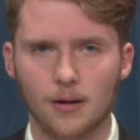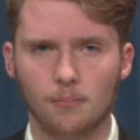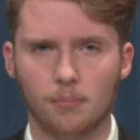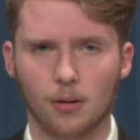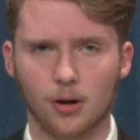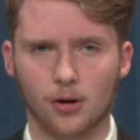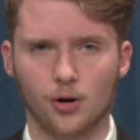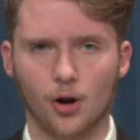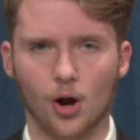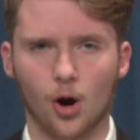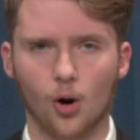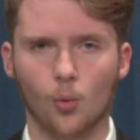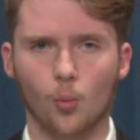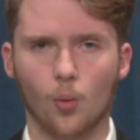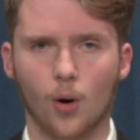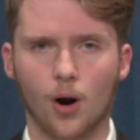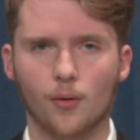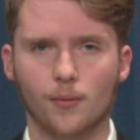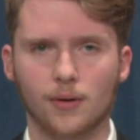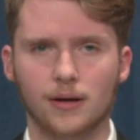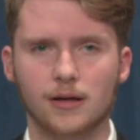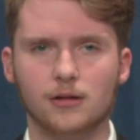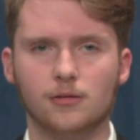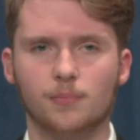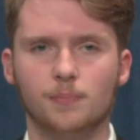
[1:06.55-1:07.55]
But no
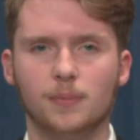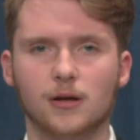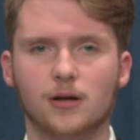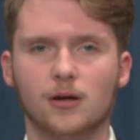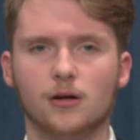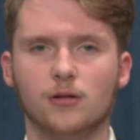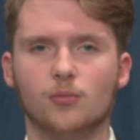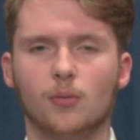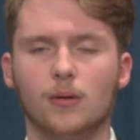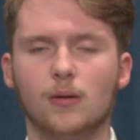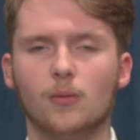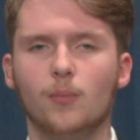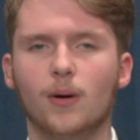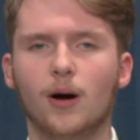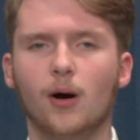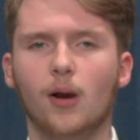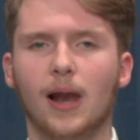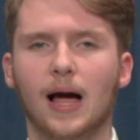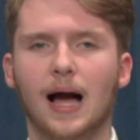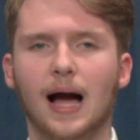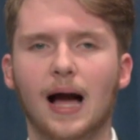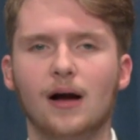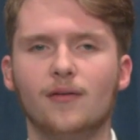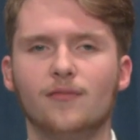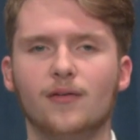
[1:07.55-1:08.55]
worries, because we will
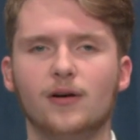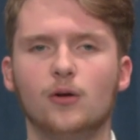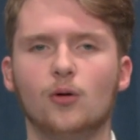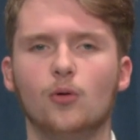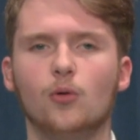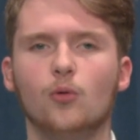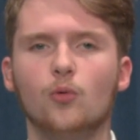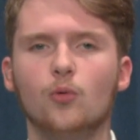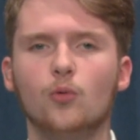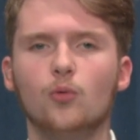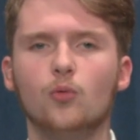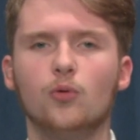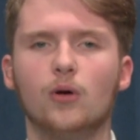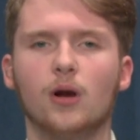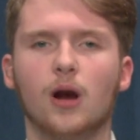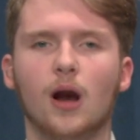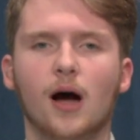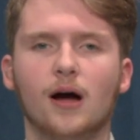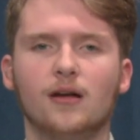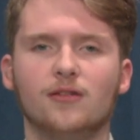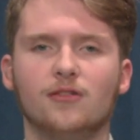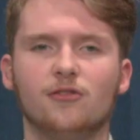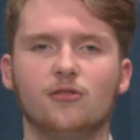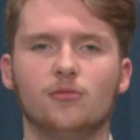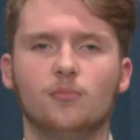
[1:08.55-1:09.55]
have an
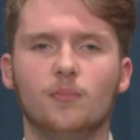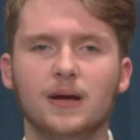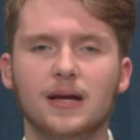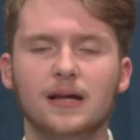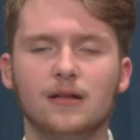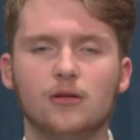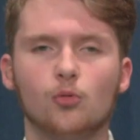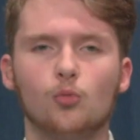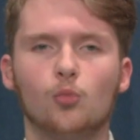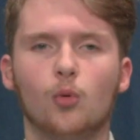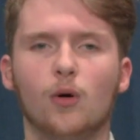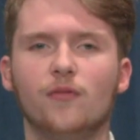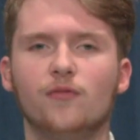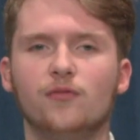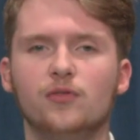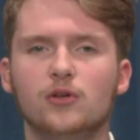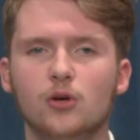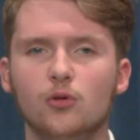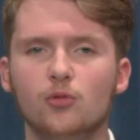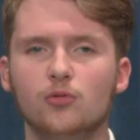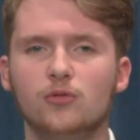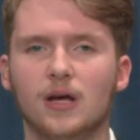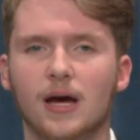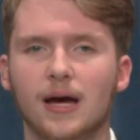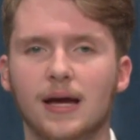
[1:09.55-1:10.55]
all-classes meet
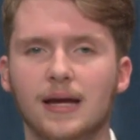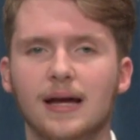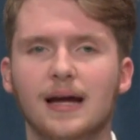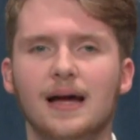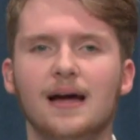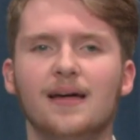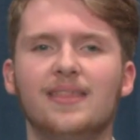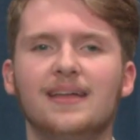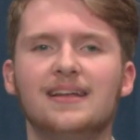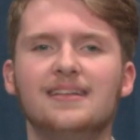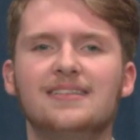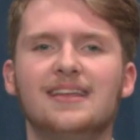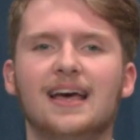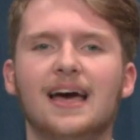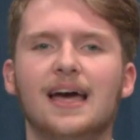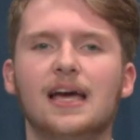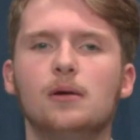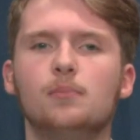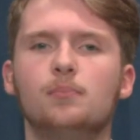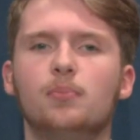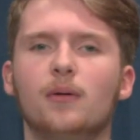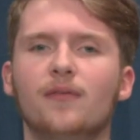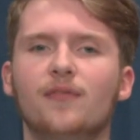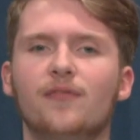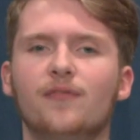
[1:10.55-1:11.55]
review day the day
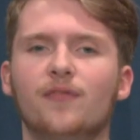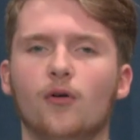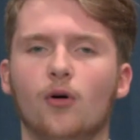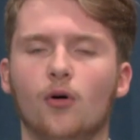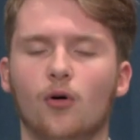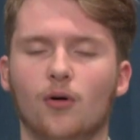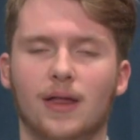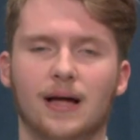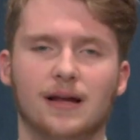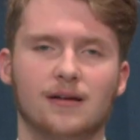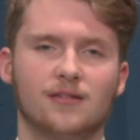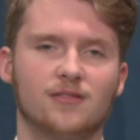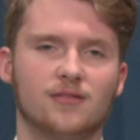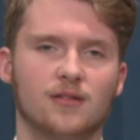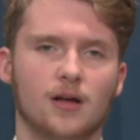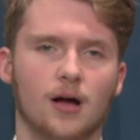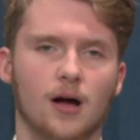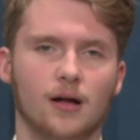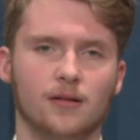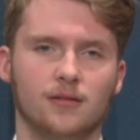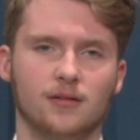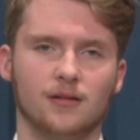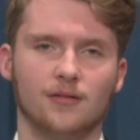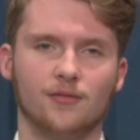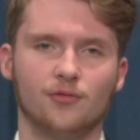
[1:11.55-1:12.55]
before that,
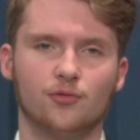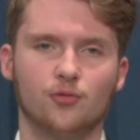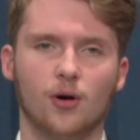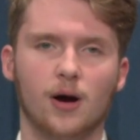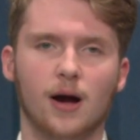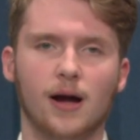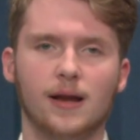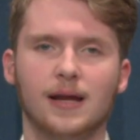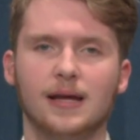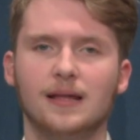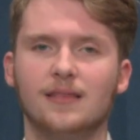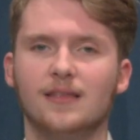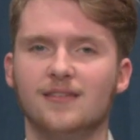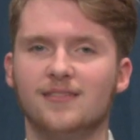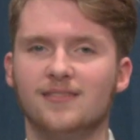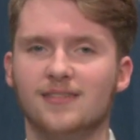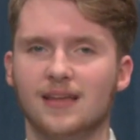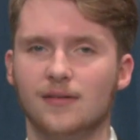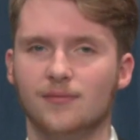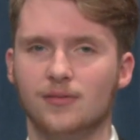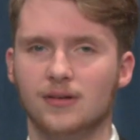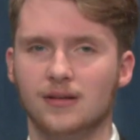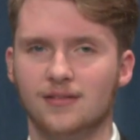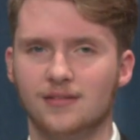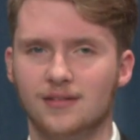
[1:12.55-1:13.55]
starting Friday the
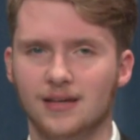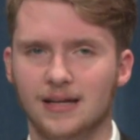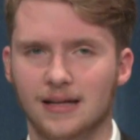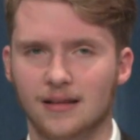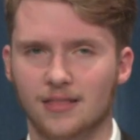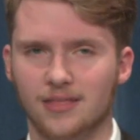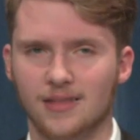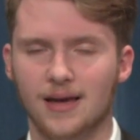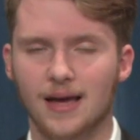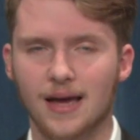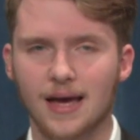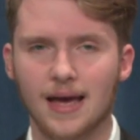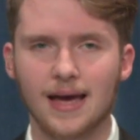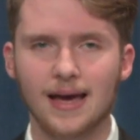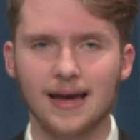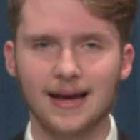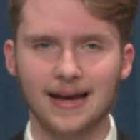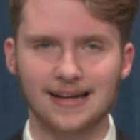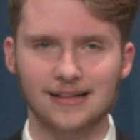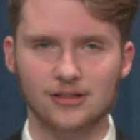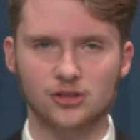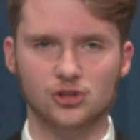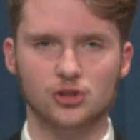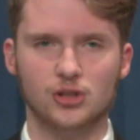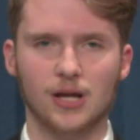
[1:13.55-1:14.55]
17th.
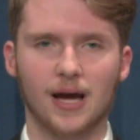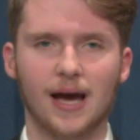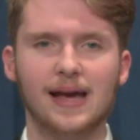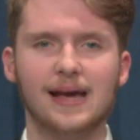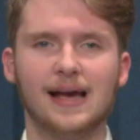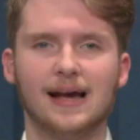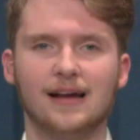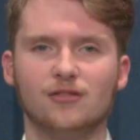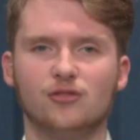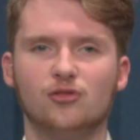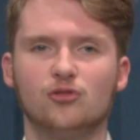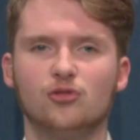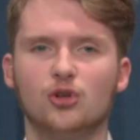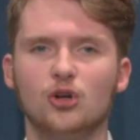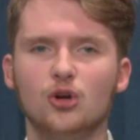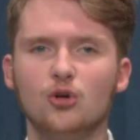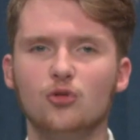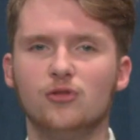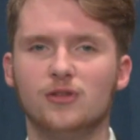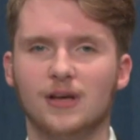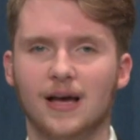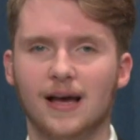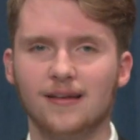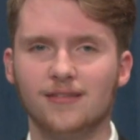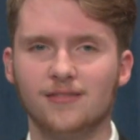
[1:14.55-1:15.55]
Each day has 2
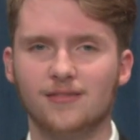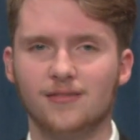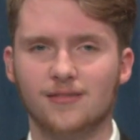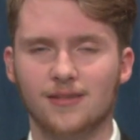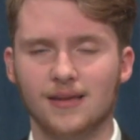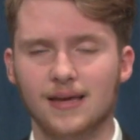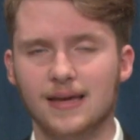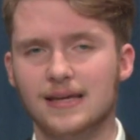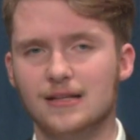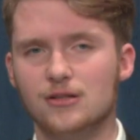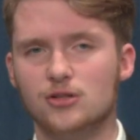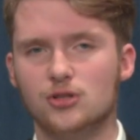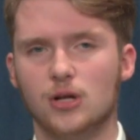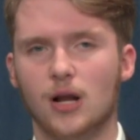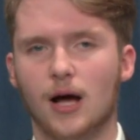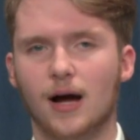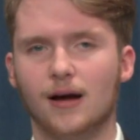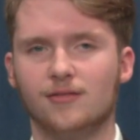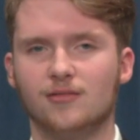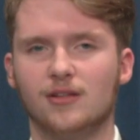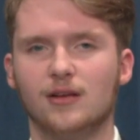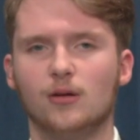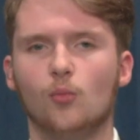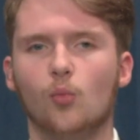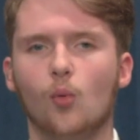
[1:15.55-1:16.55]
tests, each
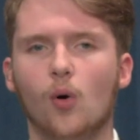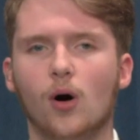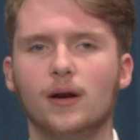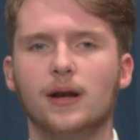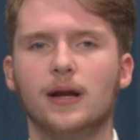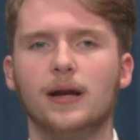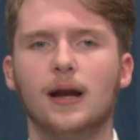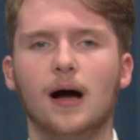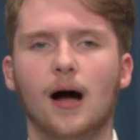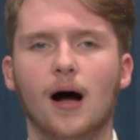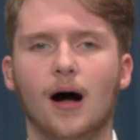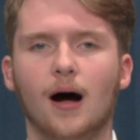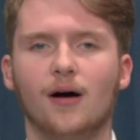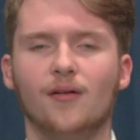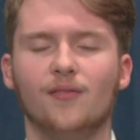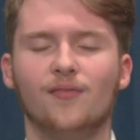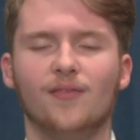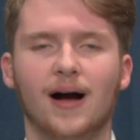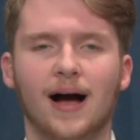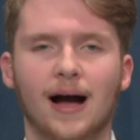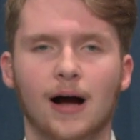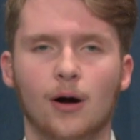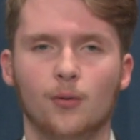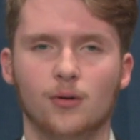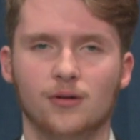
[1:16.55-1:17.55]
lasting 1.5
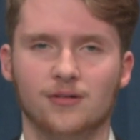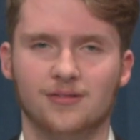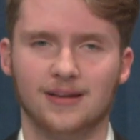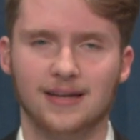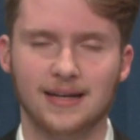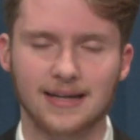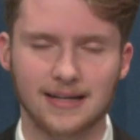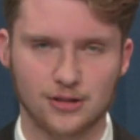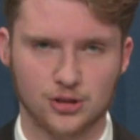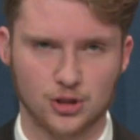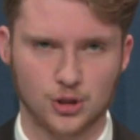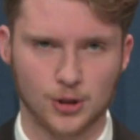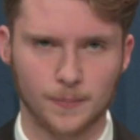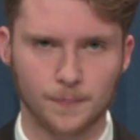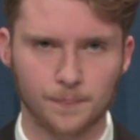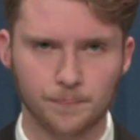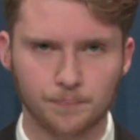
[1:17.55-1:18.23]
hours each.